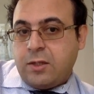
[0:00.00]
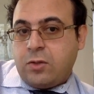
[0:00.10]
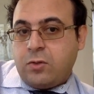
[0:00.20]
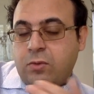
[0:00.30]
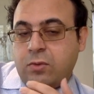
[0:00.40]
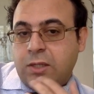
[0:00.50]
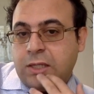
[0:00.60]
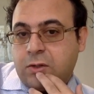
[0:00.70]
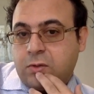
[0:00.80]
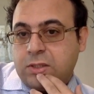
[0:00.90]
You
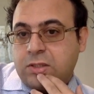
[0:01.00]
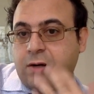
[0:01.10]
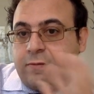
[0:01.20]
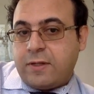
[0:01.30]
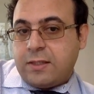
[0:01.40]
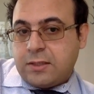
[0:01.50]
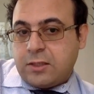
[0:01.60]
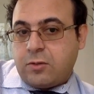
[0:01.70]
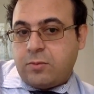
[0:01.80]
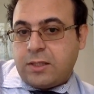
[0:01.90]
increase confidence
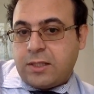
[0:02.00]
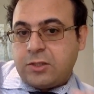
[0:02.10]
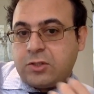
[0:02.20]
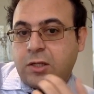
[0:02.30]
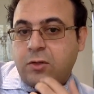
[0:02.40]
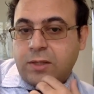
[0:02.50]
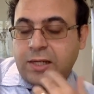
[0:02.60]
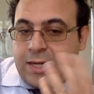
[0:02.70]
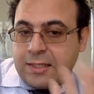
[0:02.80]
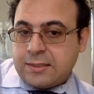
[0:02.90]
in communication. You
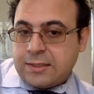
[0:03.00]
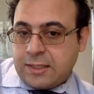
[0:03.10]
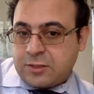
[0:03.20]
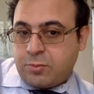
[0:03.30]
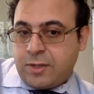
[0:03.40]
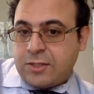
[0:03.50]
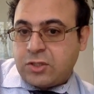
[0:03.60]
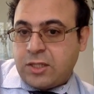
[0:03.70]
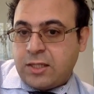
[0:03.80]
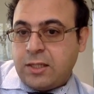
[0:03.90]
enhance
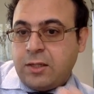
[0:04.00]
expression.